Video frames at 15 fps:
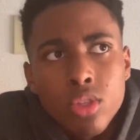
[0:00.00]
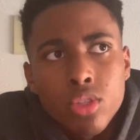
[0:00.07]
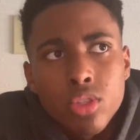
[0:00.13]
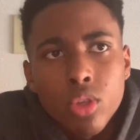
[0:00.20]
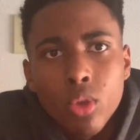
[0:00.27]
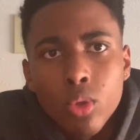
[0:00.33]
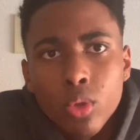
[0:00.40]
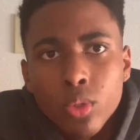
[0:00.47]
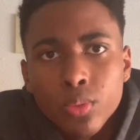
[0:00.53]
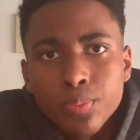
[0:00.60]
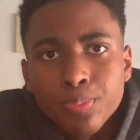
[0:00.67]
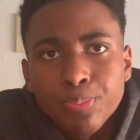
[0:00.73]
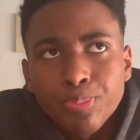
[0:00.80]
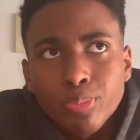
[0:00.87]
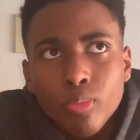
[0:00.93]

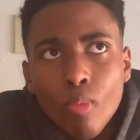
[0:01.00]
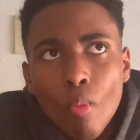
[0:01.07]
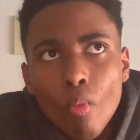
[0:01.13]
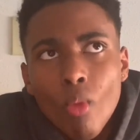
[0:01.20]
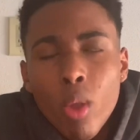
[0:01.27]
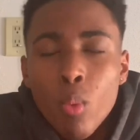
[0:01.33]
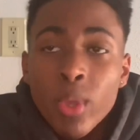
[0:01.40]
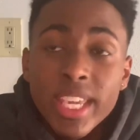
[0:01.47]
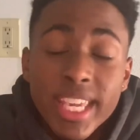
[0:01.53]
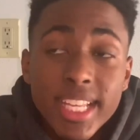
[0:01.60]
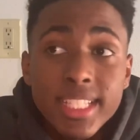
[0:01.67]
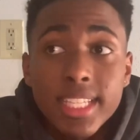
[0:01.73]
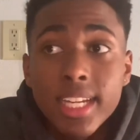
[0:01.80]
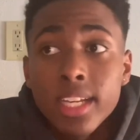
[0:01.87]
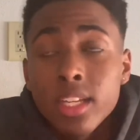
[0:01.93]
So we
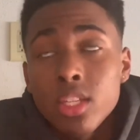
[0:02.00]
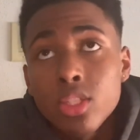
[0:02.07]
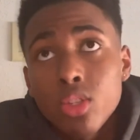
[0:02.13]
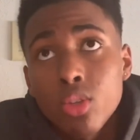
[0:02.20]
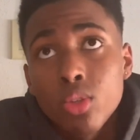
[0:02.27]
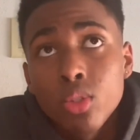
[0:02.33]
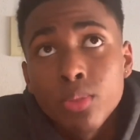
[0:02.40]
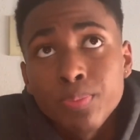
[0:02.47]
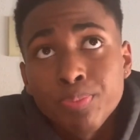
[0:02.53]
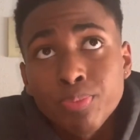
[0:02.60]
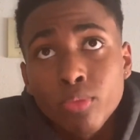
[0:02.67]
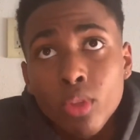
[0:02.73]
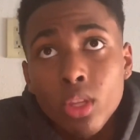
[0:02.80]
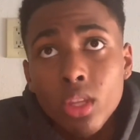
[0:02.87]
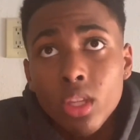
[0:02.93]
get to the, so